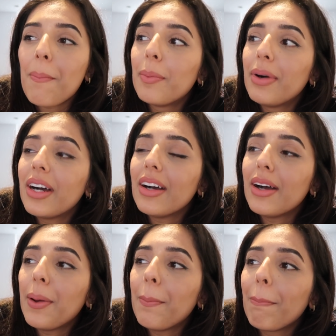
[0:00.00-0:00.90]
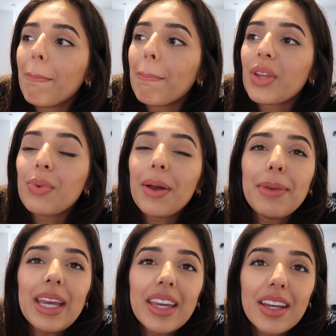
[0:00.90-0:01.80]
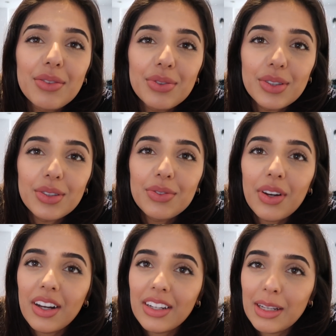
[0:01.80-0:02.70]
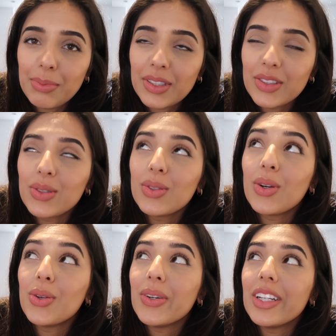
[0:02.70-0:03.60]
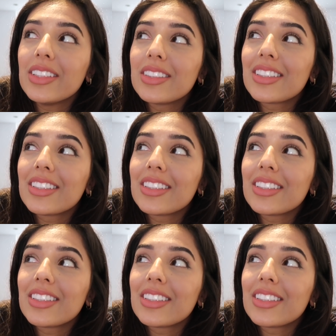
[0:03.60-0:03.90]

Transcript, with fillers: But um, we're making food for our neighbours who always